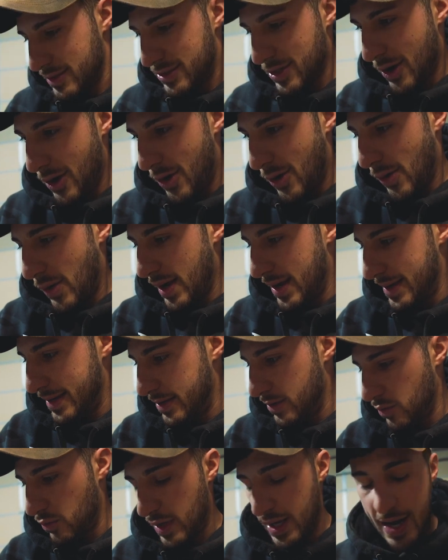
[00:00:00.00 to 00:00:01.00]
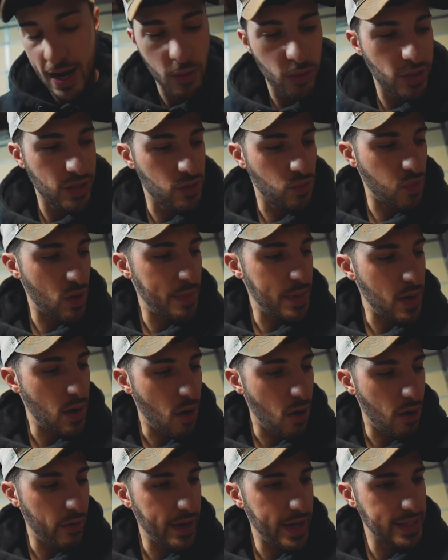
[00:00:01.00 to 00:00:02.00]
So right now we're just ripping
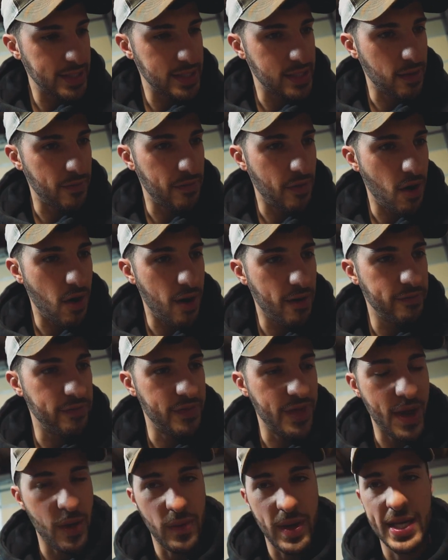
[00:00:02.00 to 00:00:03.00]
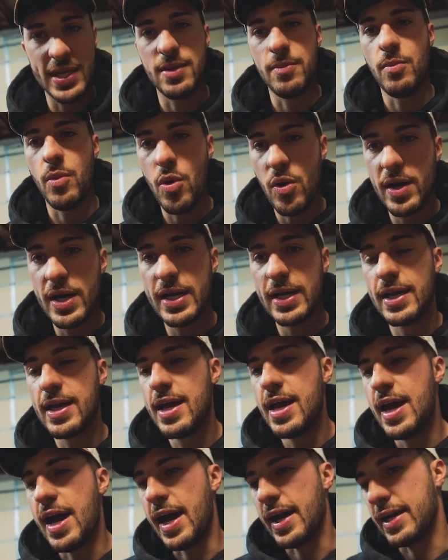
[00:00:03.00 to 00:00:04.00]
all that stuff off. That way in the morning,
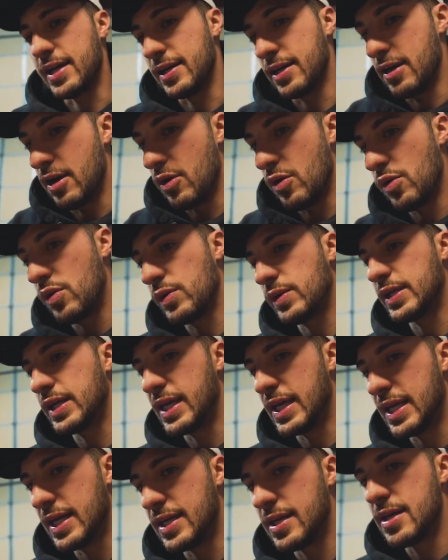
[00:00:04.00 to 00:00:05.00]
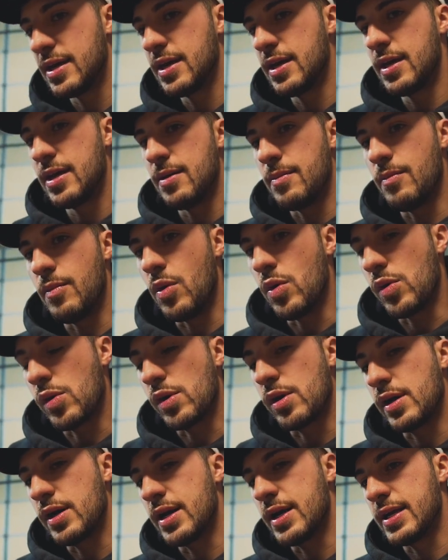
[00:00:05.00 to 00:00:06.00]
I can go get
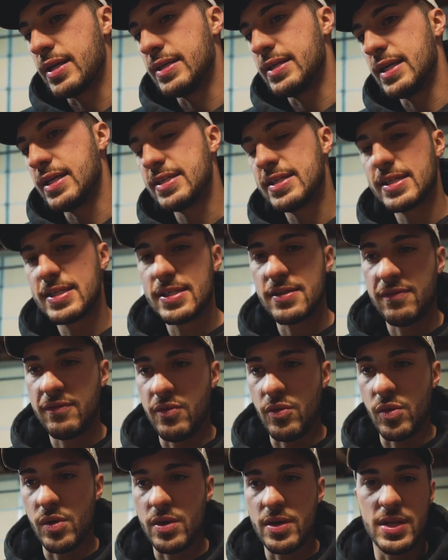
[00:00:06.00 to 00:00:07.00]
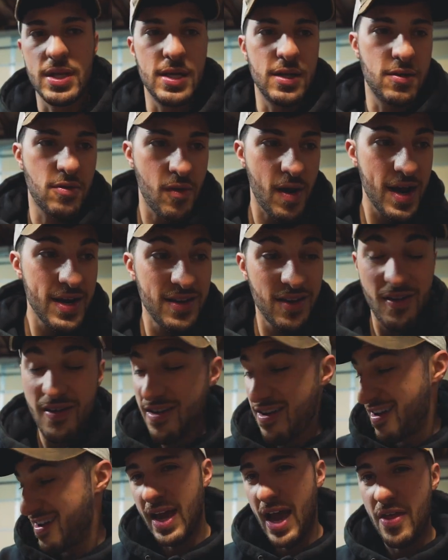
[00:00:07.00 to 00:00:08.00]
more discs for the
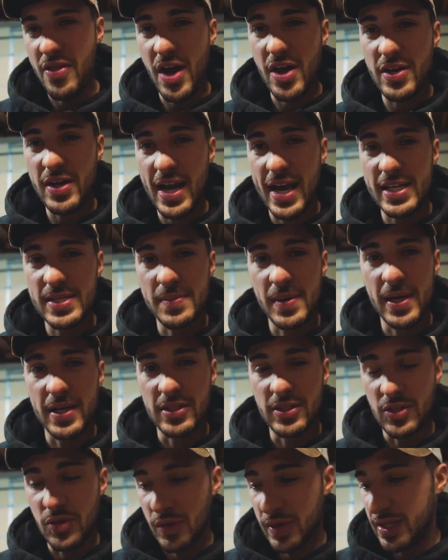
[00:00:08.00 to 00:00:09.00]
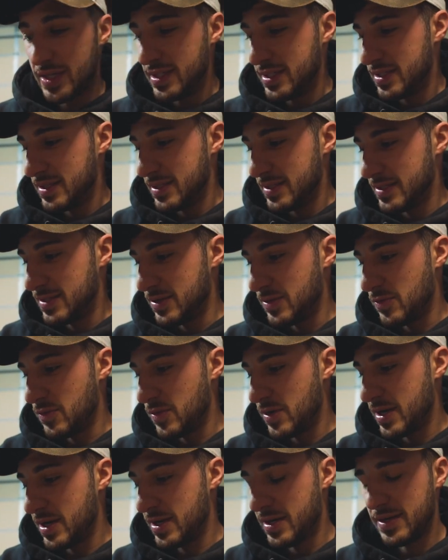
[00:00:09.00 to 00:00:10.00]
grinder. I thought you guys might enjoy this. So
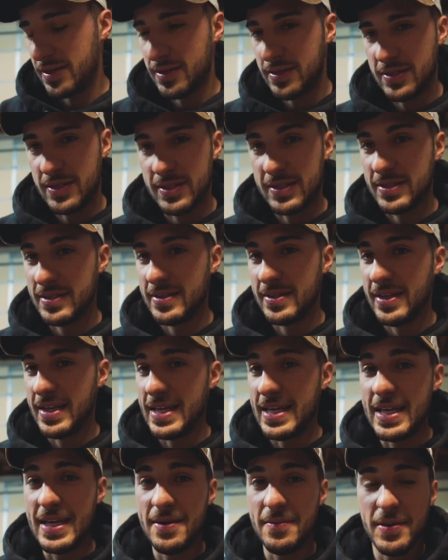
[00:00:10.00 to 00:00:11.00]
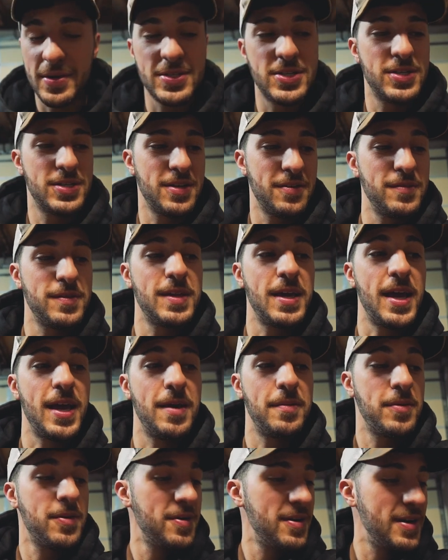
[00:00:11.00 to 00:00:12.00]
we're gonna just hit a bunch of stuff with a
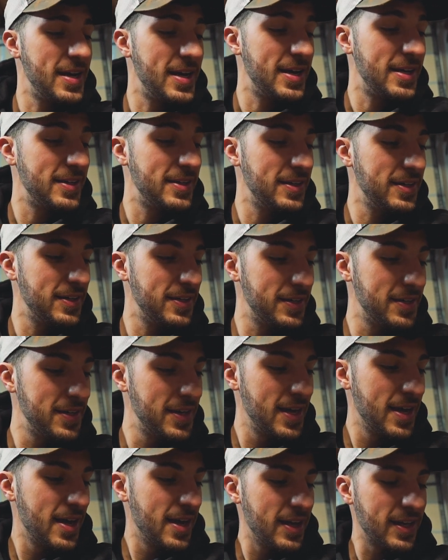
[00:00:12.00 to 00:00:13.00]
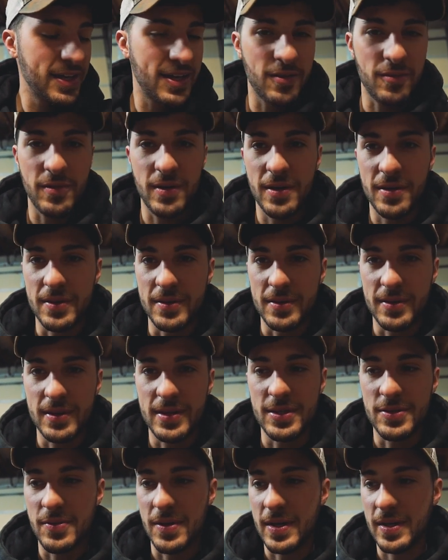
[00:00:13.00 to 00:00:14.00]
hammer and uh, get rid of
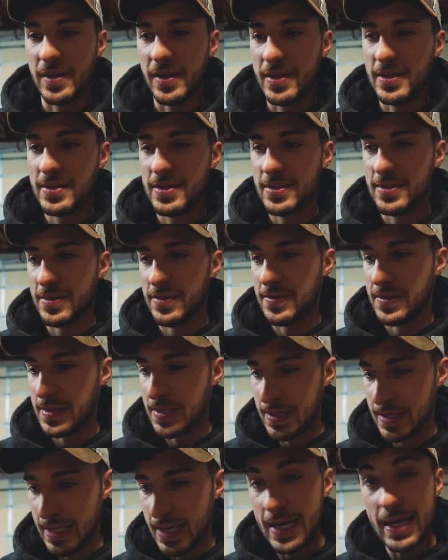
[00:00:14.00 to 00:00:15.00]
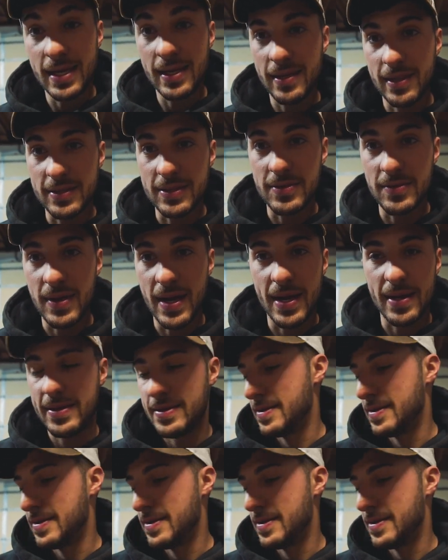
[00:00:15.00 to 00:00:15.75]
these running lights. So let's do that.